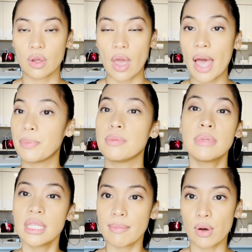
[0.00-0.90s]
helped
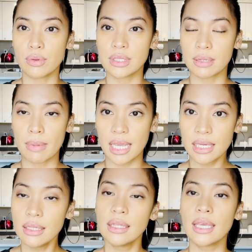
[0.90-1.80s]
me the most in my
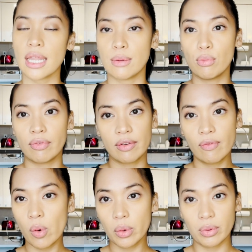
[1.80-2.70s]
healing and in moving
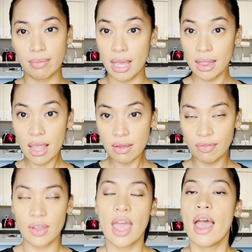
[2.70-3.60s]
forward with my life,
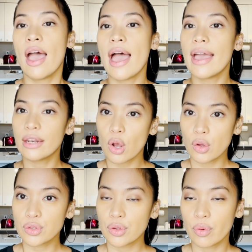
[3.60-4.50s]
and
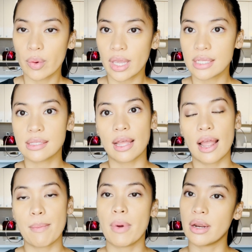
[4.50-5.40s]
also the ways that
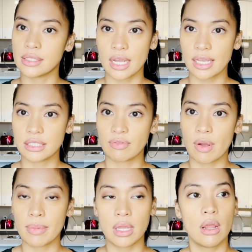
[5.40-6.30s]
I monetized
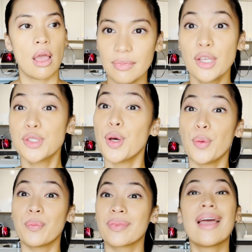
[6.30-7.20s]
from it.
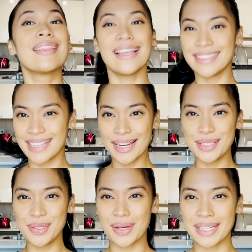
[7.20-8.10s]
So let's get
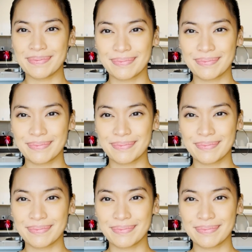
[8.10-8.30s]
into it.